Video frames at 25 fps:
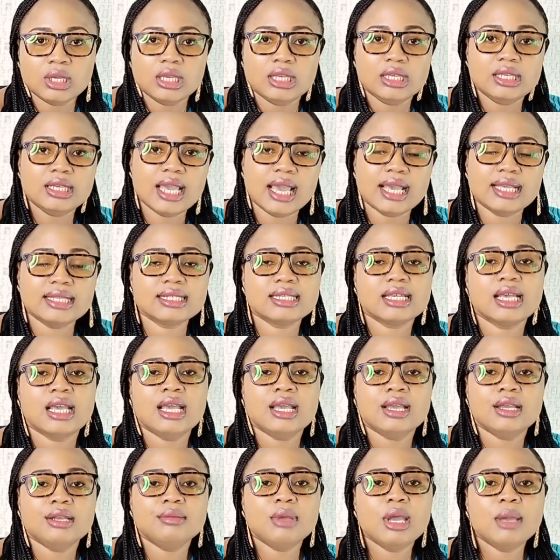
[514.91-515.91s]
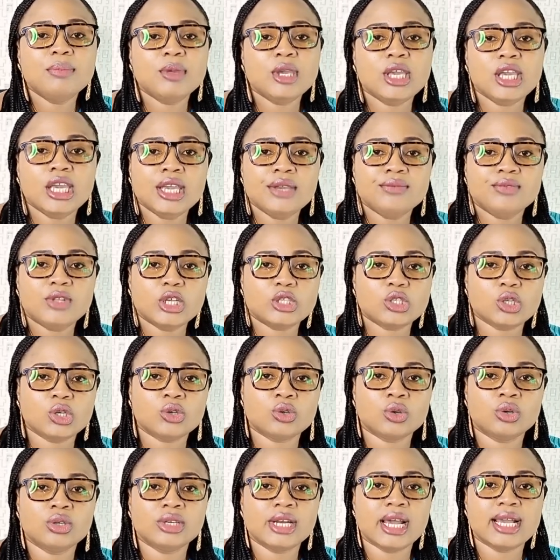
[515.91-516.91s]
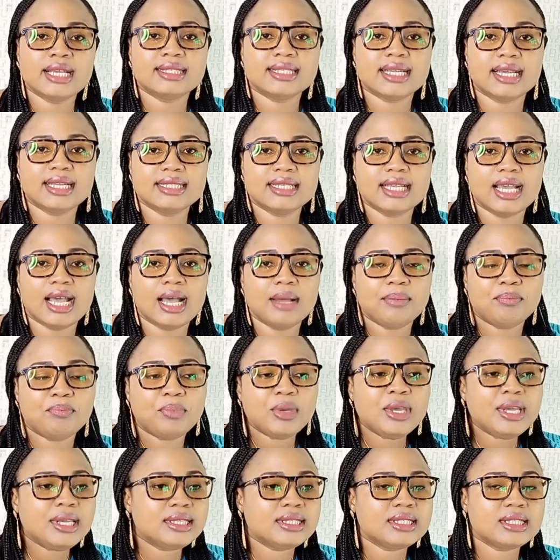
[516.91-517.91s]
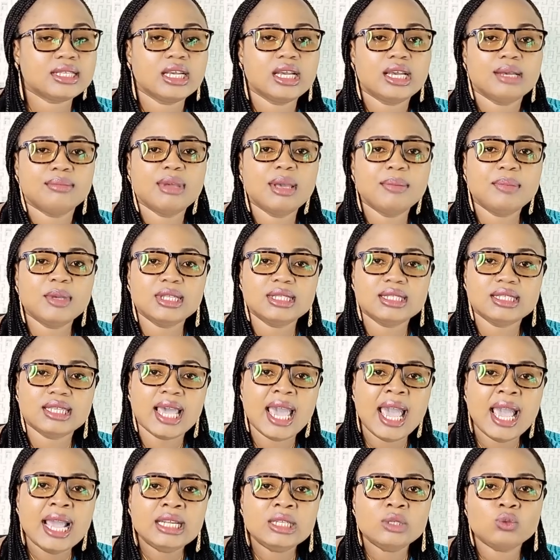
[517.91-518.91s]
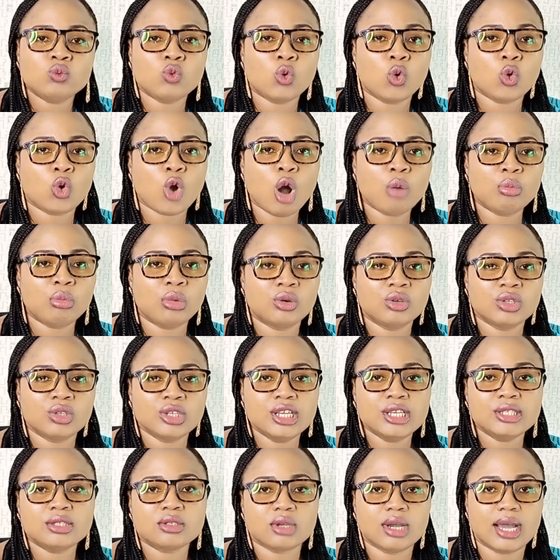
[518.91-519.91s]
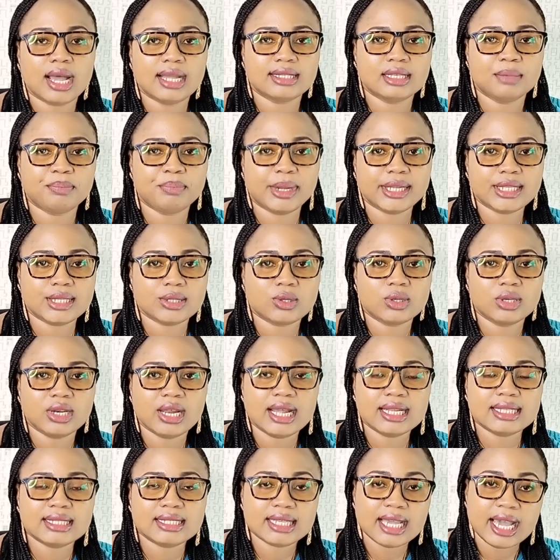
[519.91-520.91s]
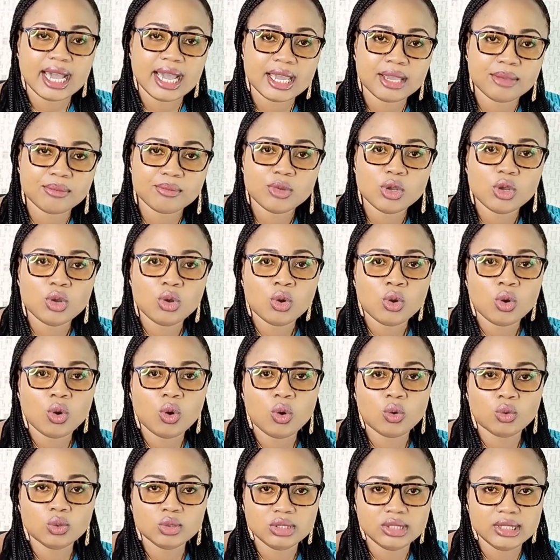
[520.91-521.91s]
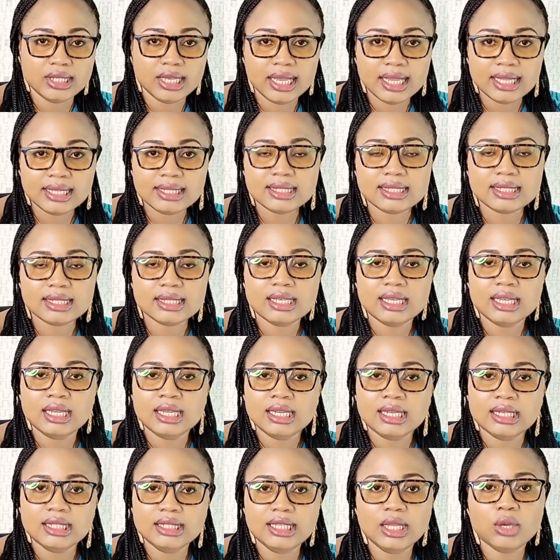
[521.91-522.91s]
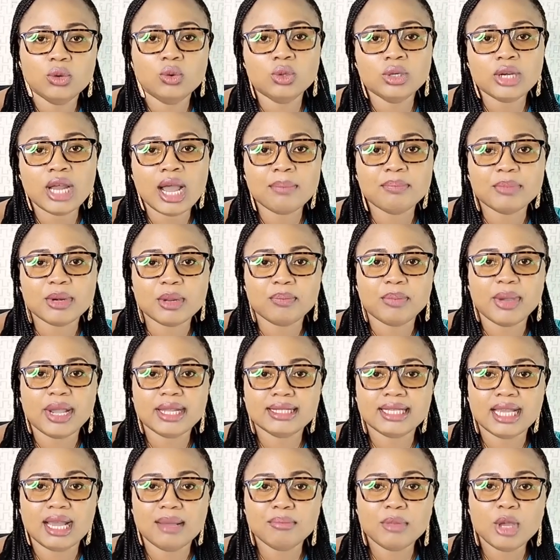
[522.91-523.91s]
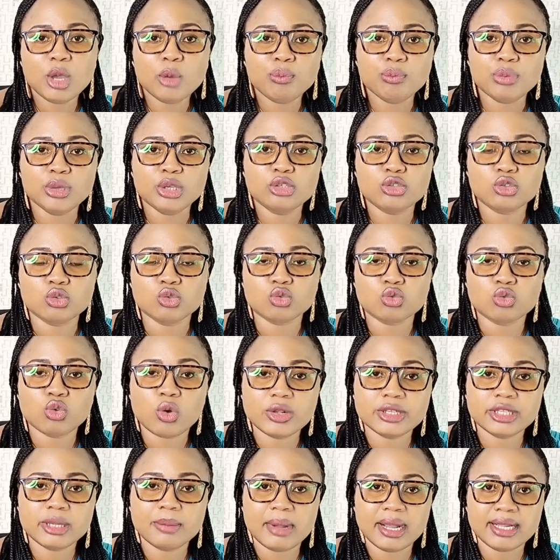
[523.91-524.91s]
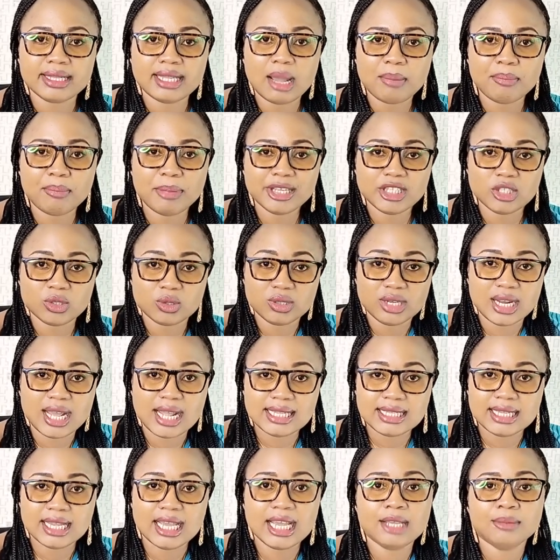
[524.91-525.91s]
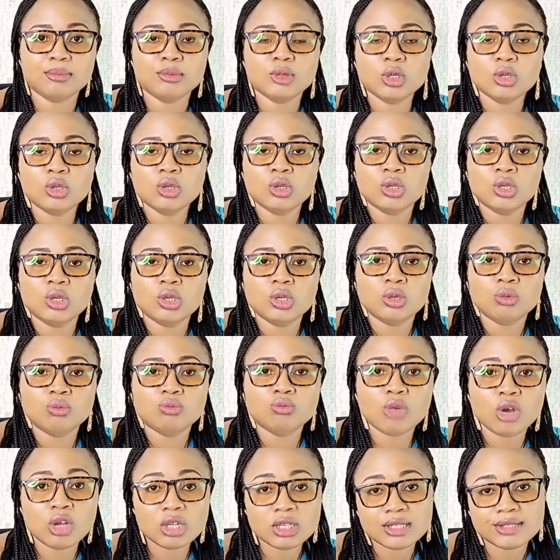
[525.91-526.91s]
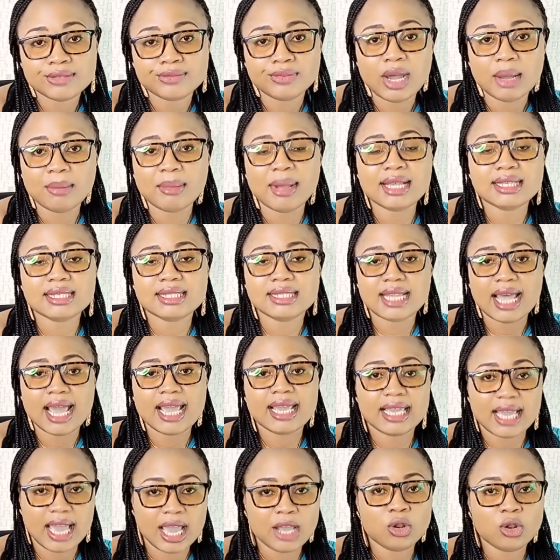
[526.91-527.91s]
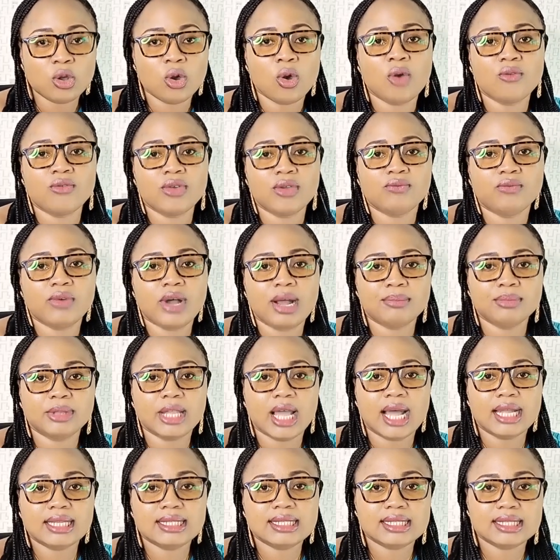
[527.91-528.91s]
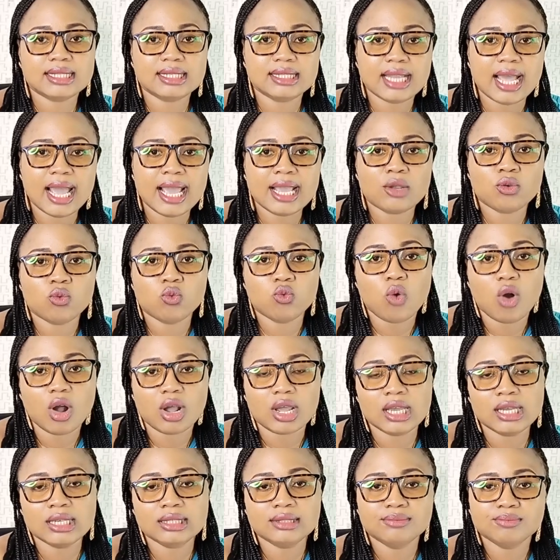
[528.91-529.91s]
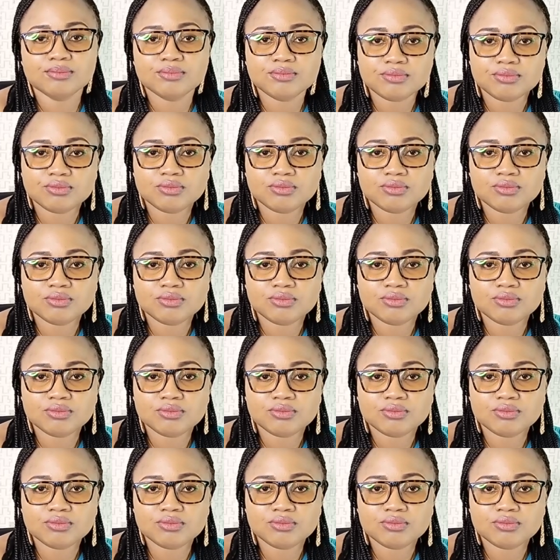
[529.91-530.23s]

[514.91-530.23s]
Yes, maybe if they synchronize that their pigs, maybe 10 will come on heat at a particular time or date, they will not prepare their male pigs to cross them at that particular time. Most farmers like, I know of a farm that like working,